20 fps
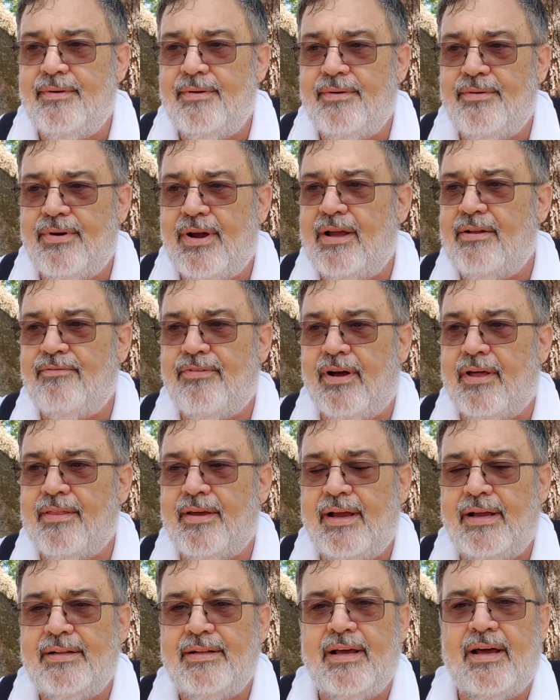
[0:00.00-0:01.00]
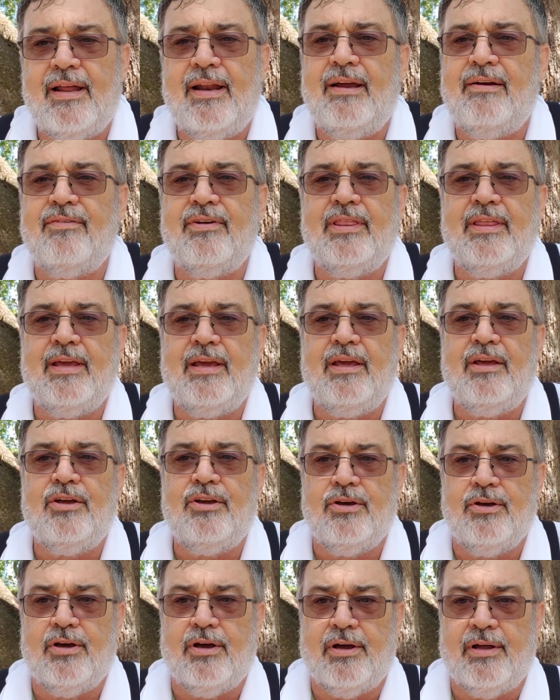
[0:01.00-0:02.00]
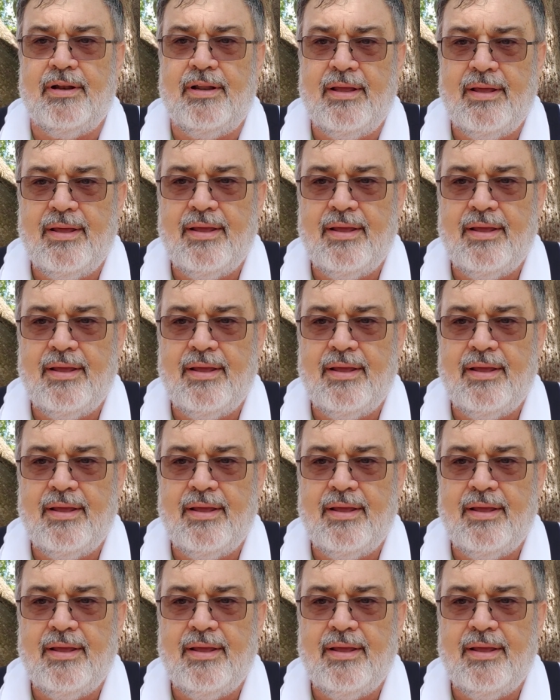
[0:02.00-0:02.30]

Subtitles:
grandfather had done everything he could